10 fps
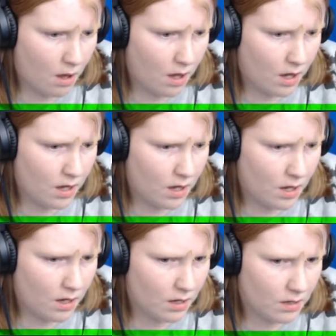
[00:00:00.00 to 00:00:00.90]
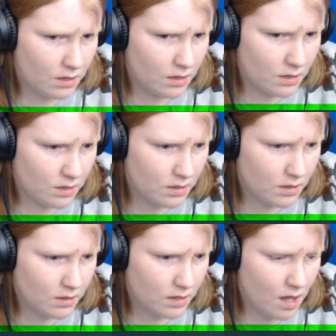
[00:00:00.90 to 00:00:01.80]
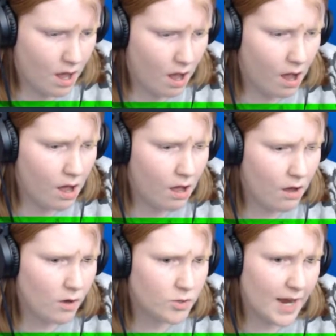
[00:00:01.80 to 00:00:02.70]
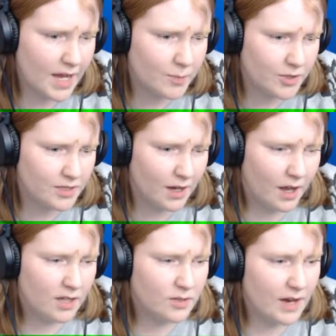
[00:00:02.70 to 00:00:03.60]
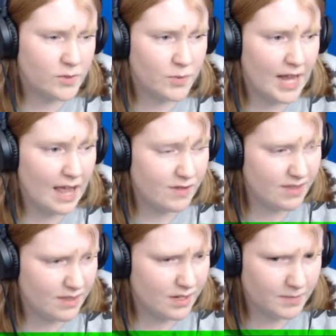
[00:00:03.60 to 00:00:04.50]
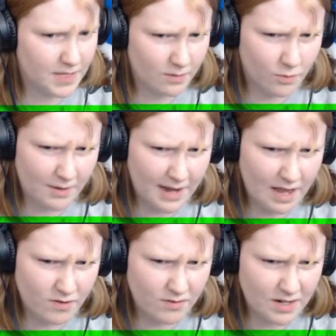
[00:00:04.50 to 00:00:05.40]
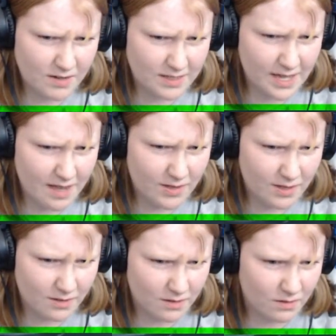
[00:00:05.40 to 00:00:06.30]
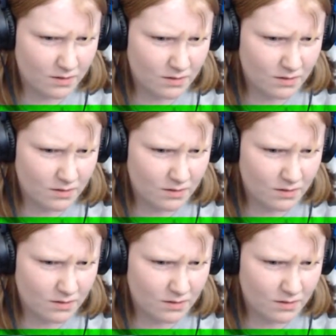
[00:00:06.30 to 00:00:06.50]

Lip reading: Huh. Oh, do I have to put a heavy thing up there? What do I have over here that's heavy, though?